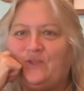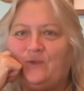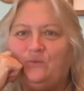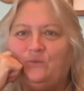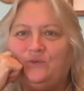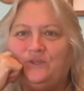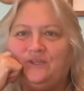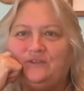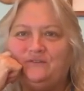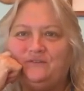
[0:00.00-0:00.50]

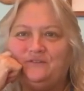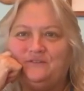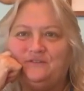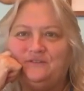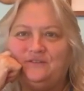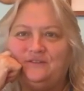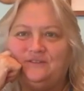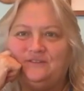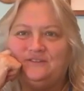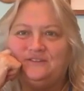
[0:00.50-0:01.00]

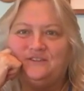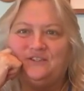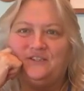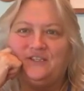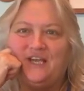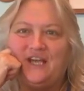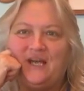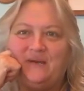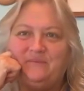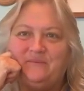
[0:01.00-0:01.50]
Whatever is
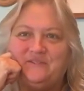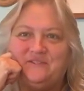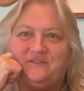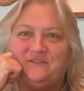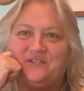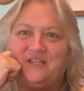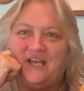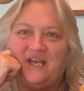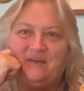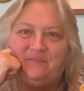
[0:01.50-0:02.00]
going to happen is
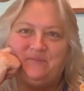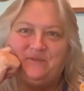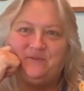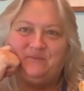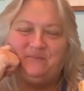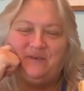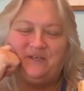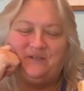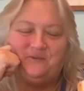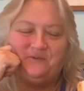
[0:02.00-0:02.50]
going to happen
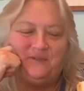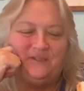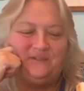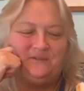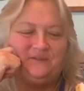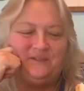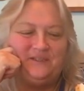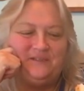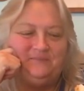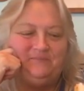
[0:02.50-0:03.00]
no matter
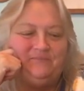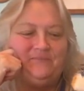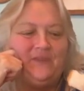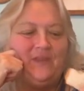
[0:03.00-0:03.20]
what, right?